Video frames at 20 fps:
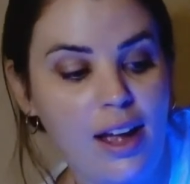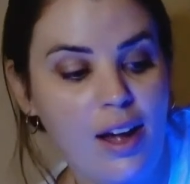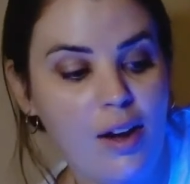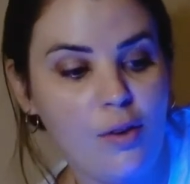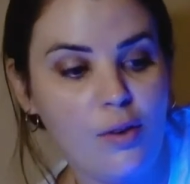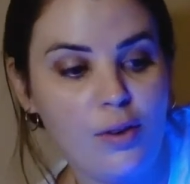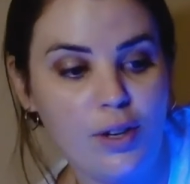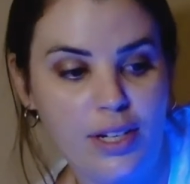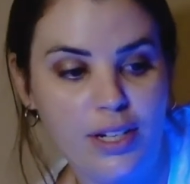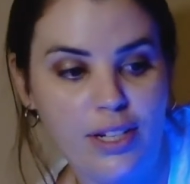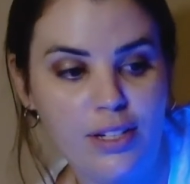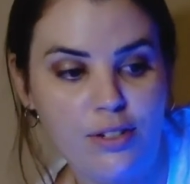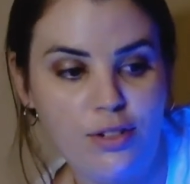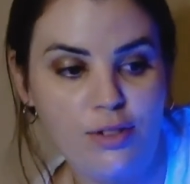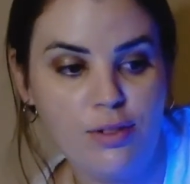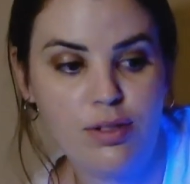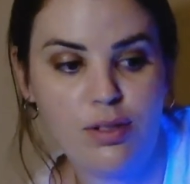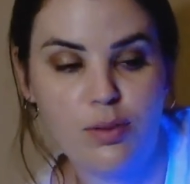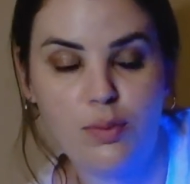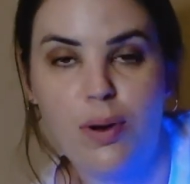All you need to
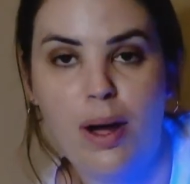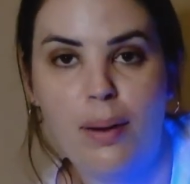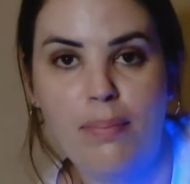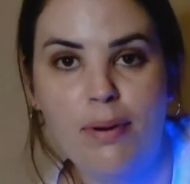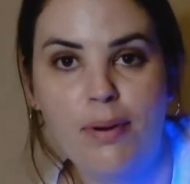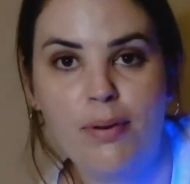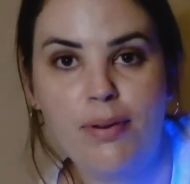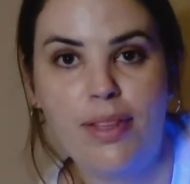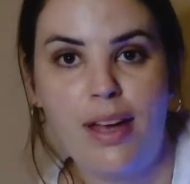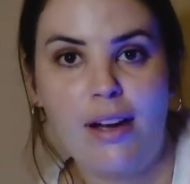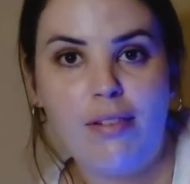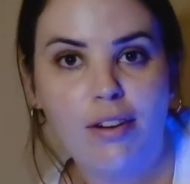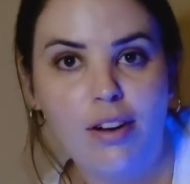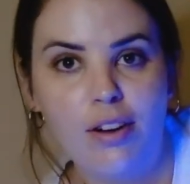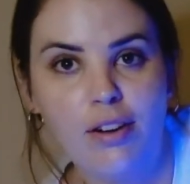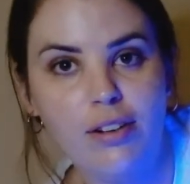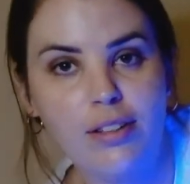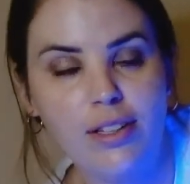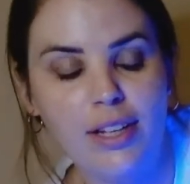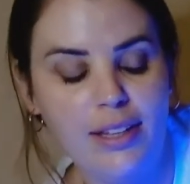do is wipe it with
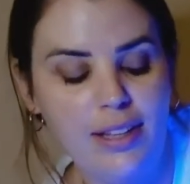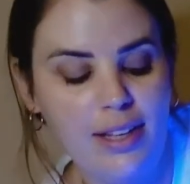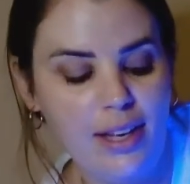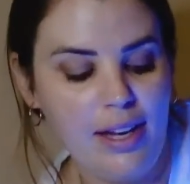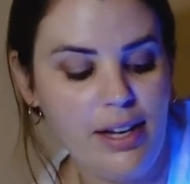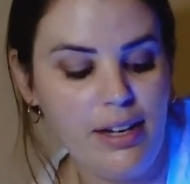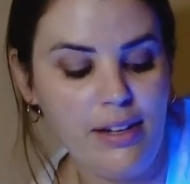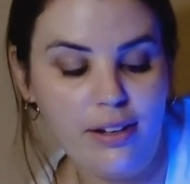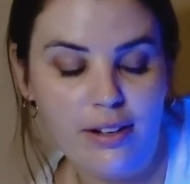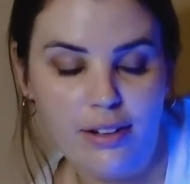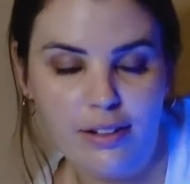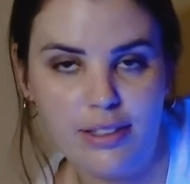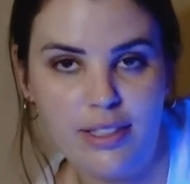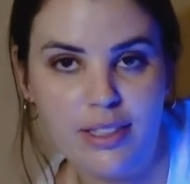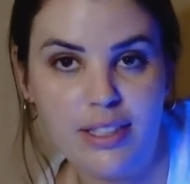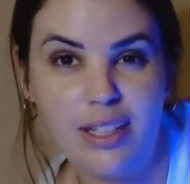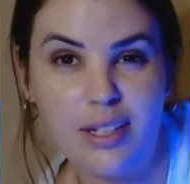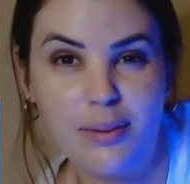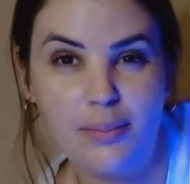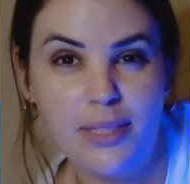alcohol at the end, because
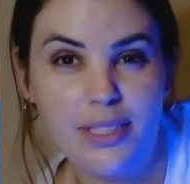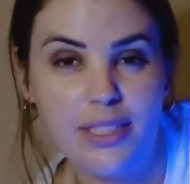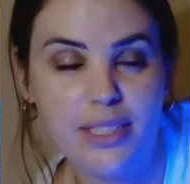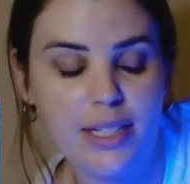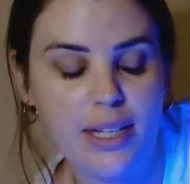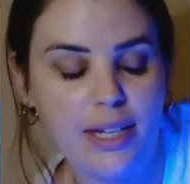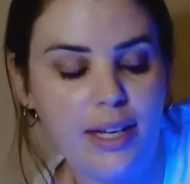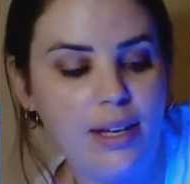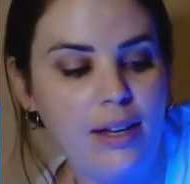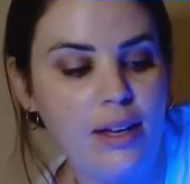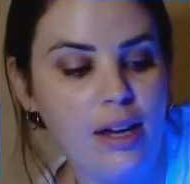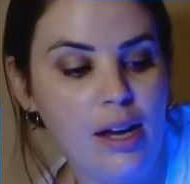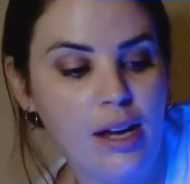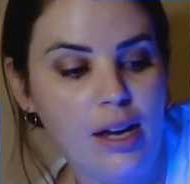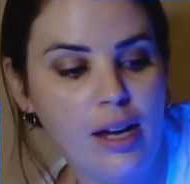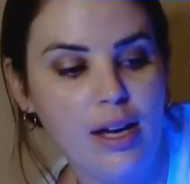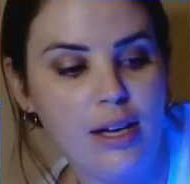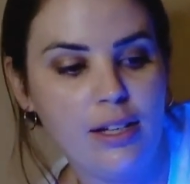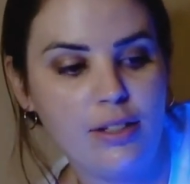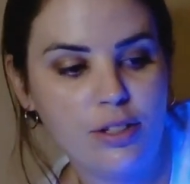it's going to be sticky.
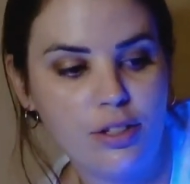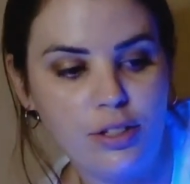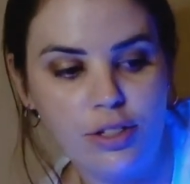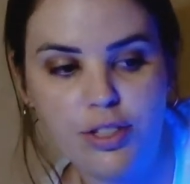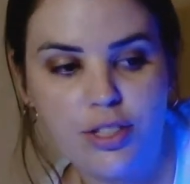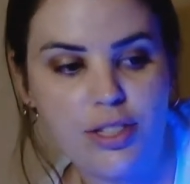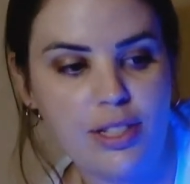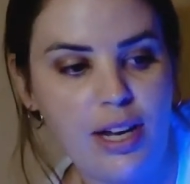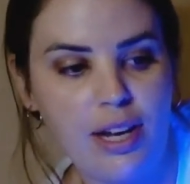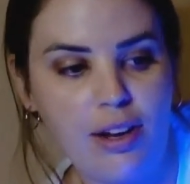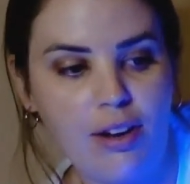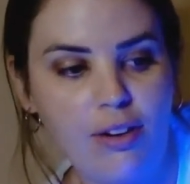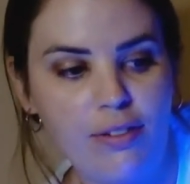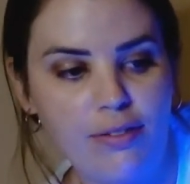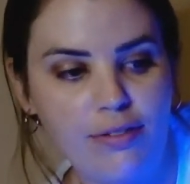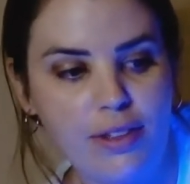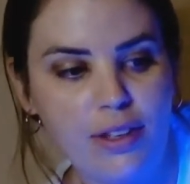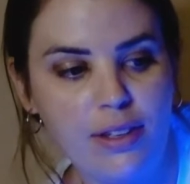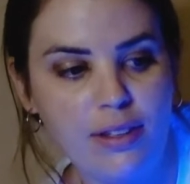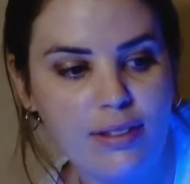So you just take
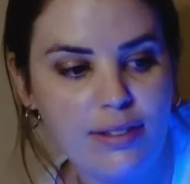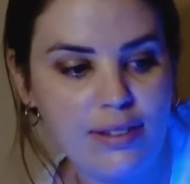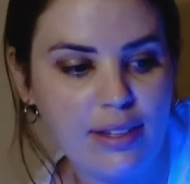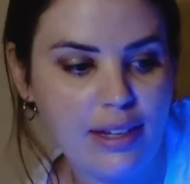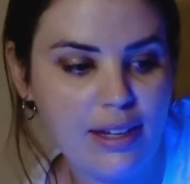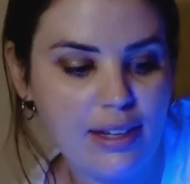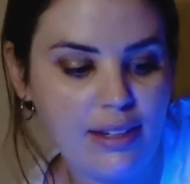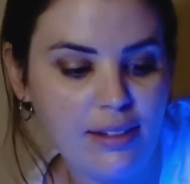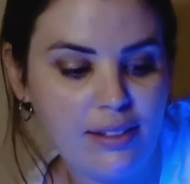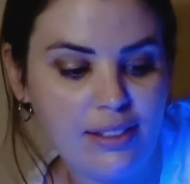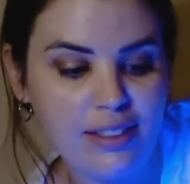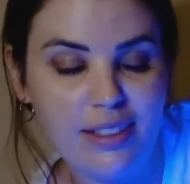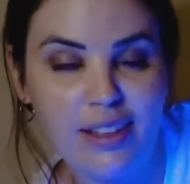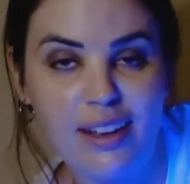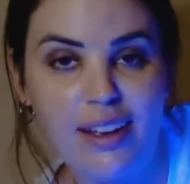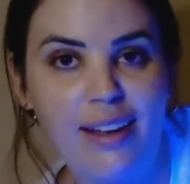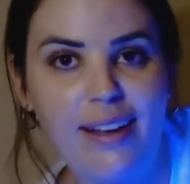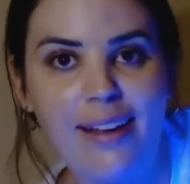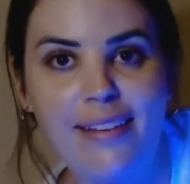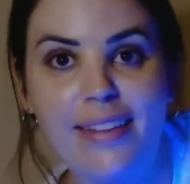off the stickiness,
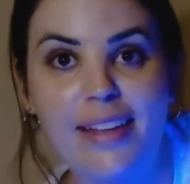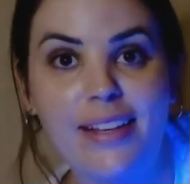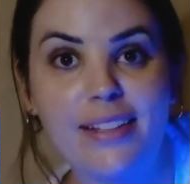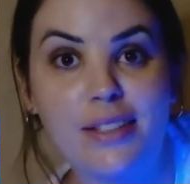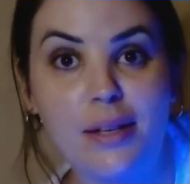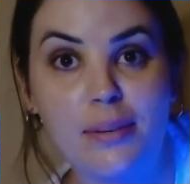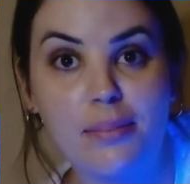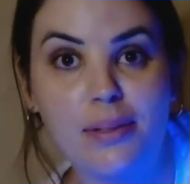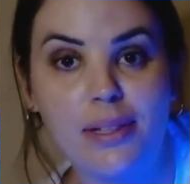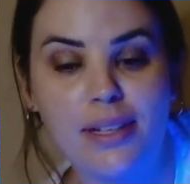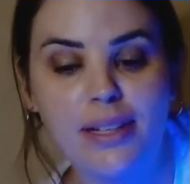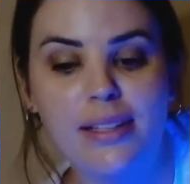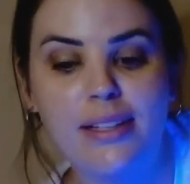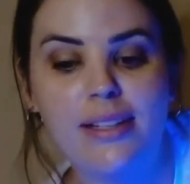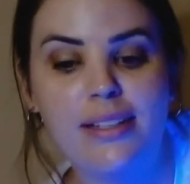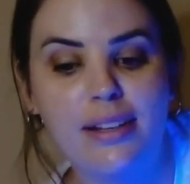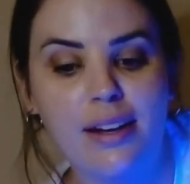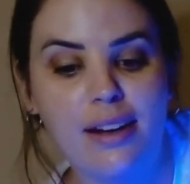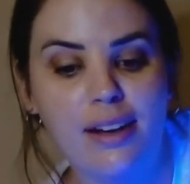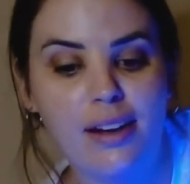and that's completely
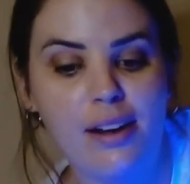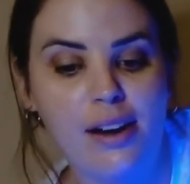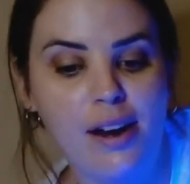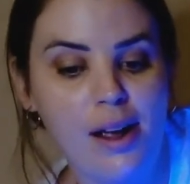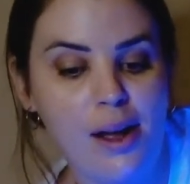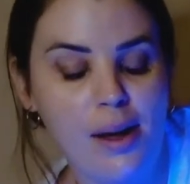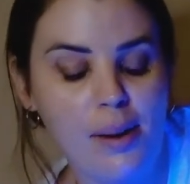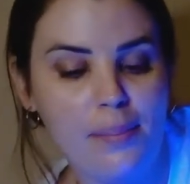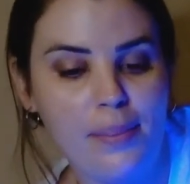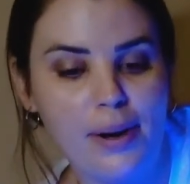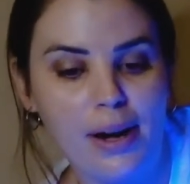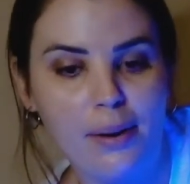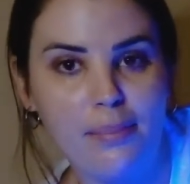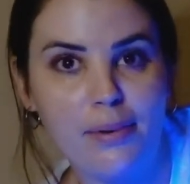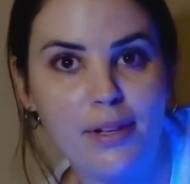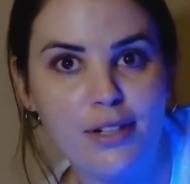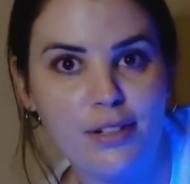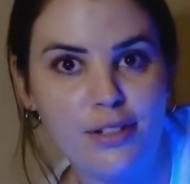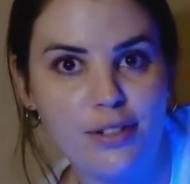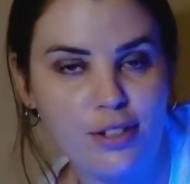done. But I'm
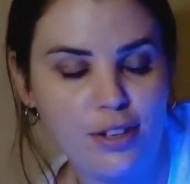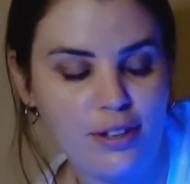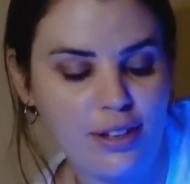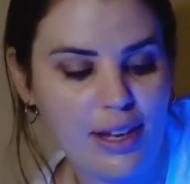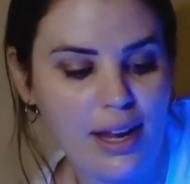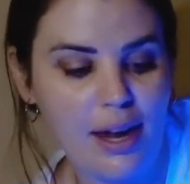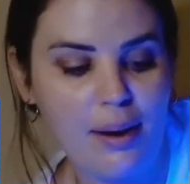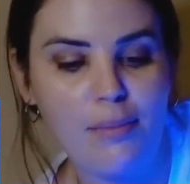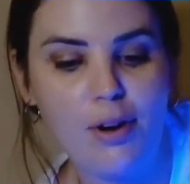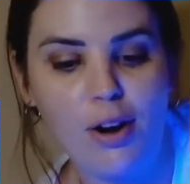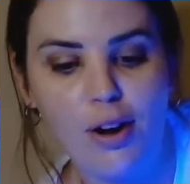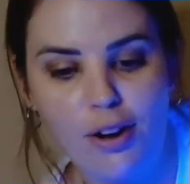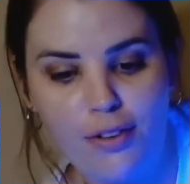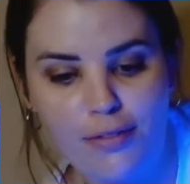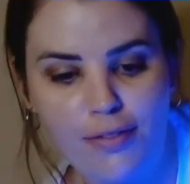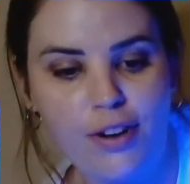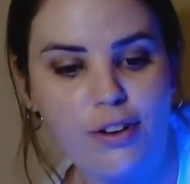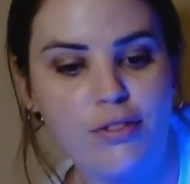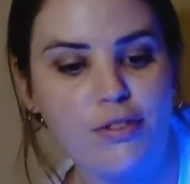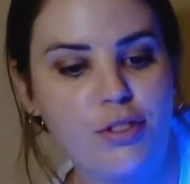going to turn the camera
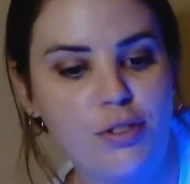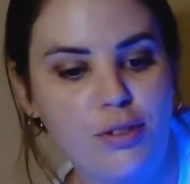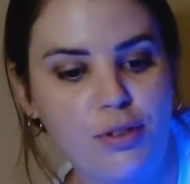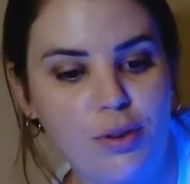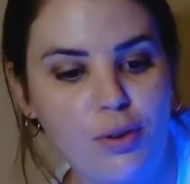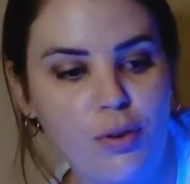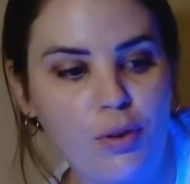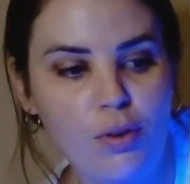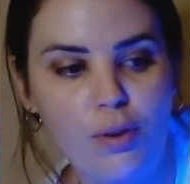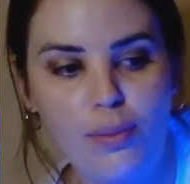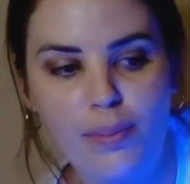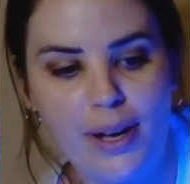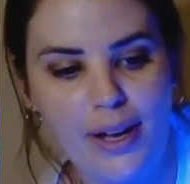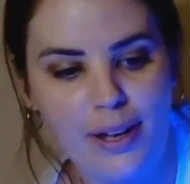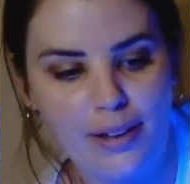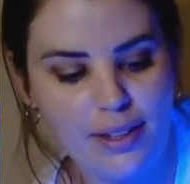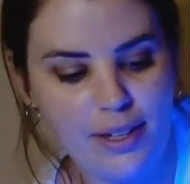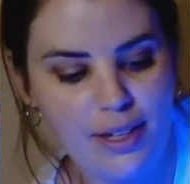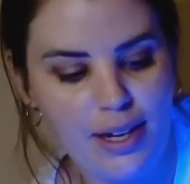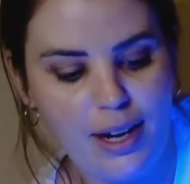off. I'll do all my
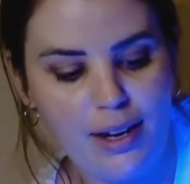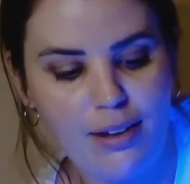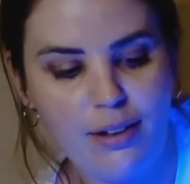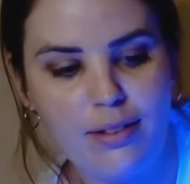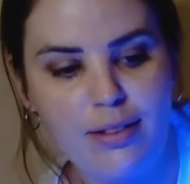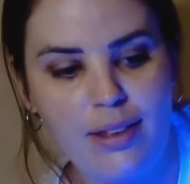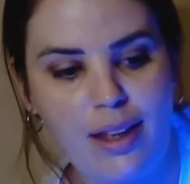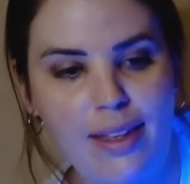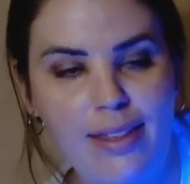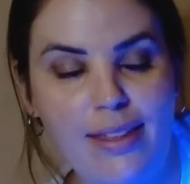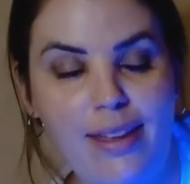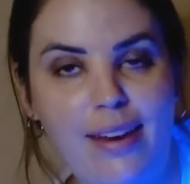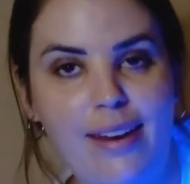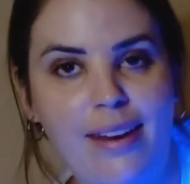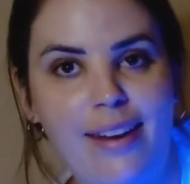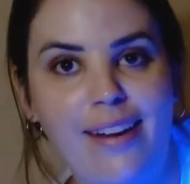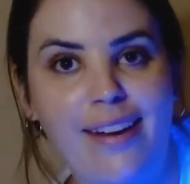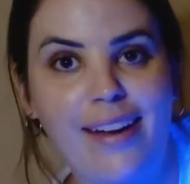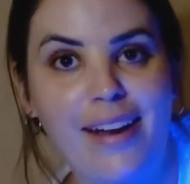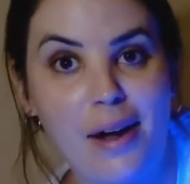other nails and
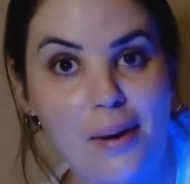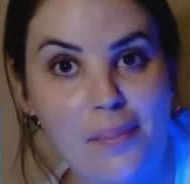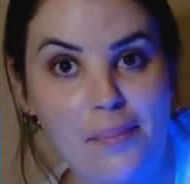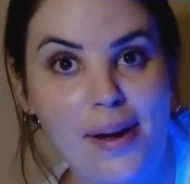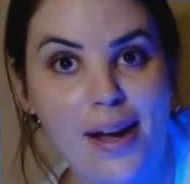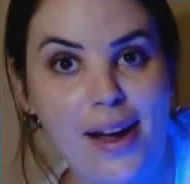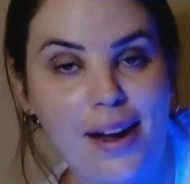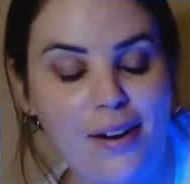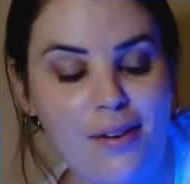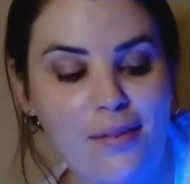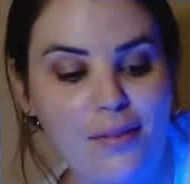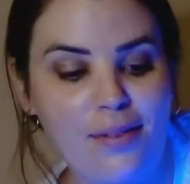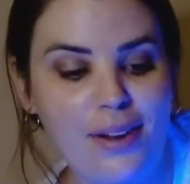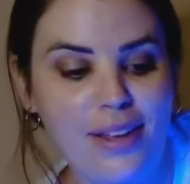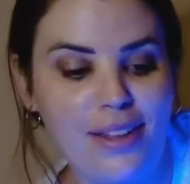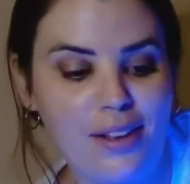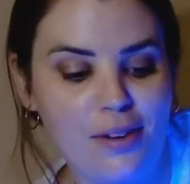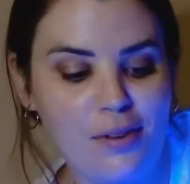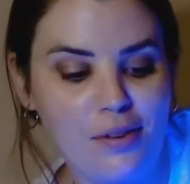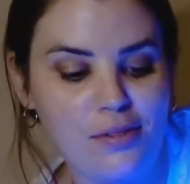then come back
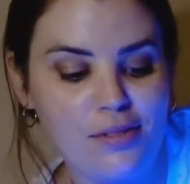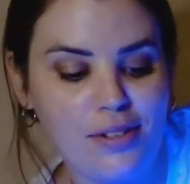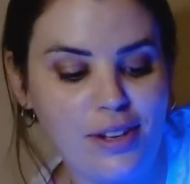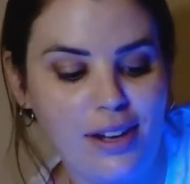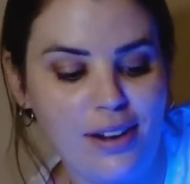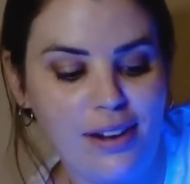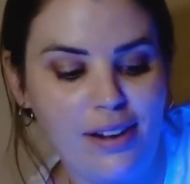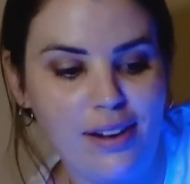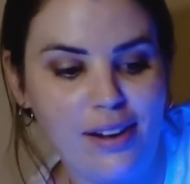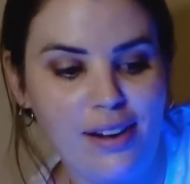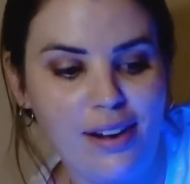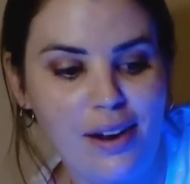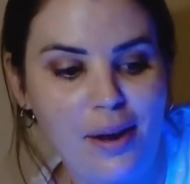when they're all done.